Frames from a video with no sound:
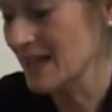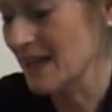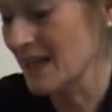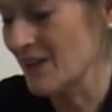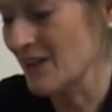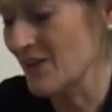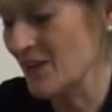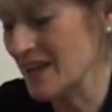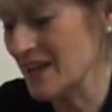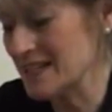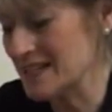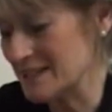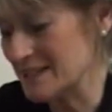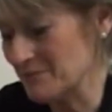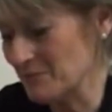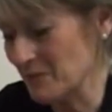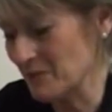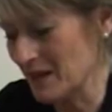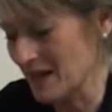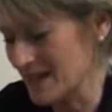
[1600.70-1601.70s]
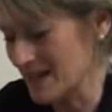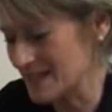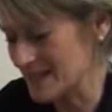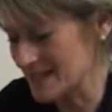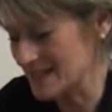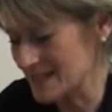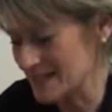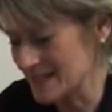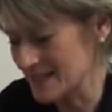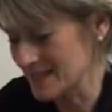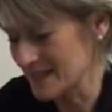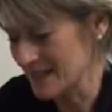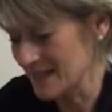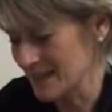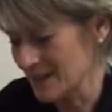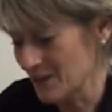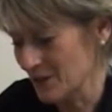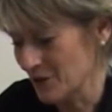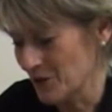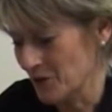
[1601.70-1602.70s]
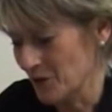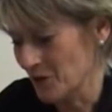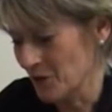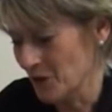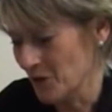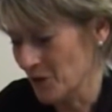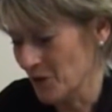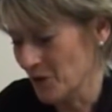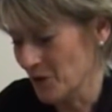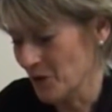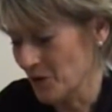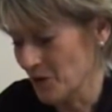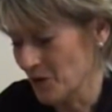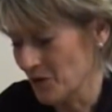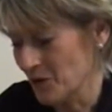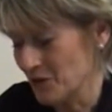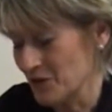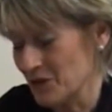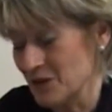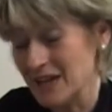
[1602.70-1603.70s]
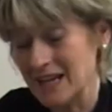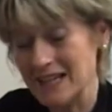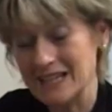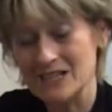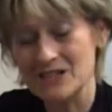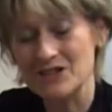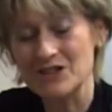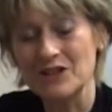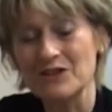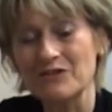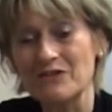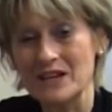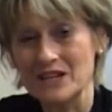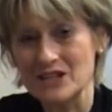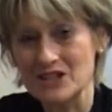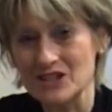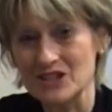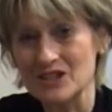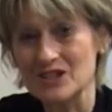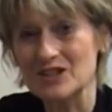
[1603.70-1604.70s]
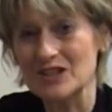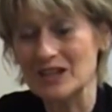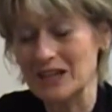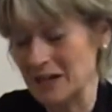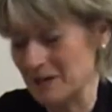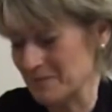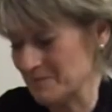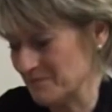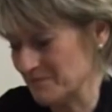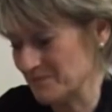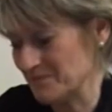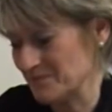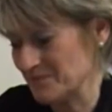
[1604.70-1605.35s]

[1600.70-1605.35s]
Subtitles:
and they symbolise the next generations to come.